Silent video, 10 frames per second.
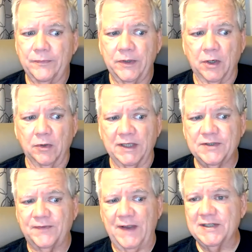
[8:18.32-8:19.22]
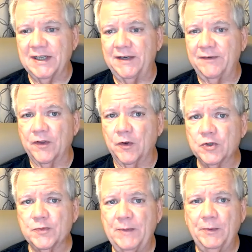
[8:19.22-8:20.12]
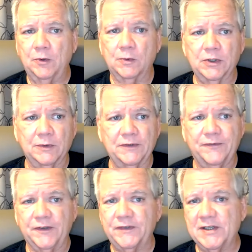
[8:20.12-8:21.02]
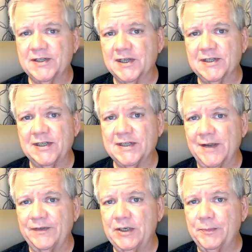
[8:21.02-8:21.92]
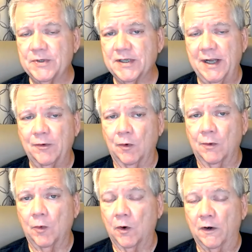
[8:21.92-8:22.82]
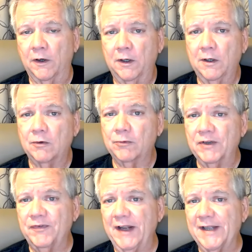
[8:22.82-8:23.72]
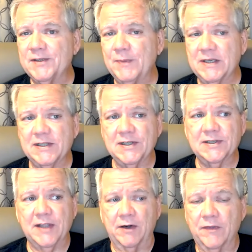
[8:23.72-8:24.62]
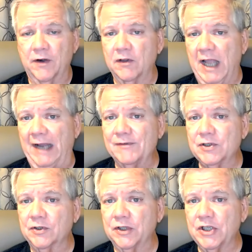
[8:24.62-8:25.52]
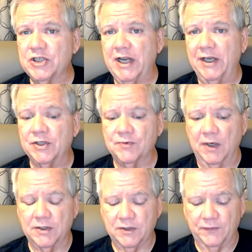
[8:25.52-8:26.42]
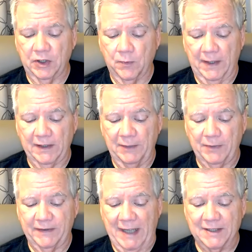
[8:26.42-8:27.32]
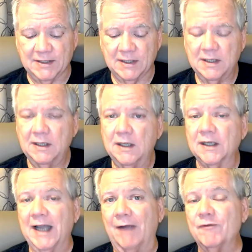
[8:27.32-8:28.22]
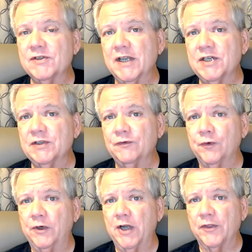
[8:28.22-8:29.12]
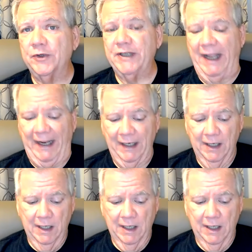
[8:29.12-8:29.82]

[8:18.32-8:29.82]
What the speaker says: let's face it, for those people who are doing 50, 60, 70% or more refinance business, their lives are going to change relatively quickly, but that's conversation for another day.